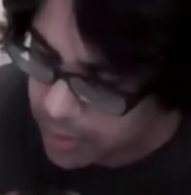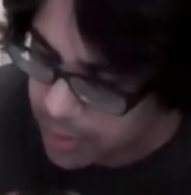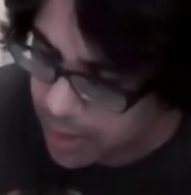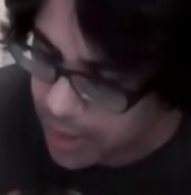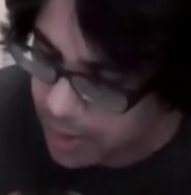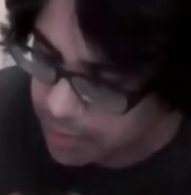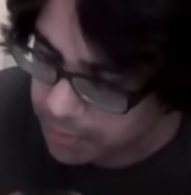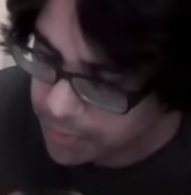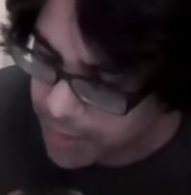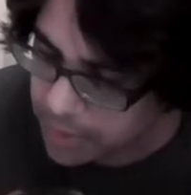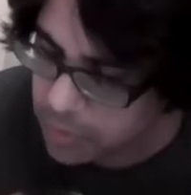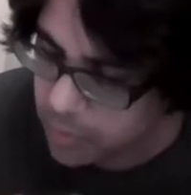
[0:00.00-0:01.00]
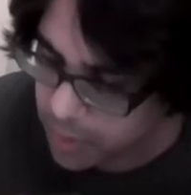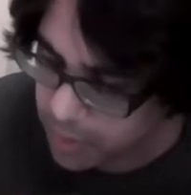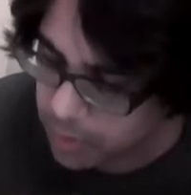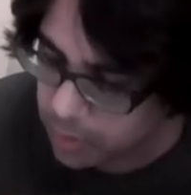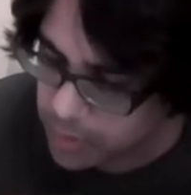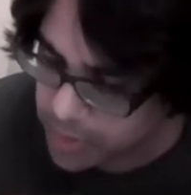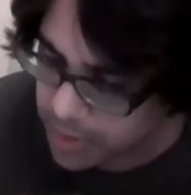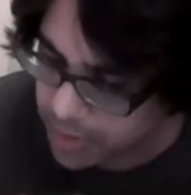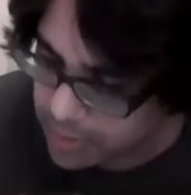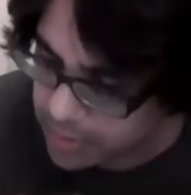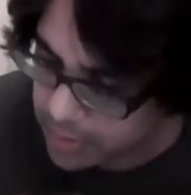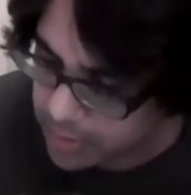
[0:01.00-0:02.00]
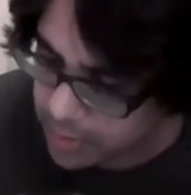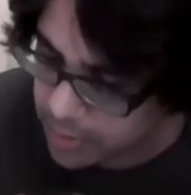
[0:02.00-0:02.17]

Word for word: k plus 1 cochains,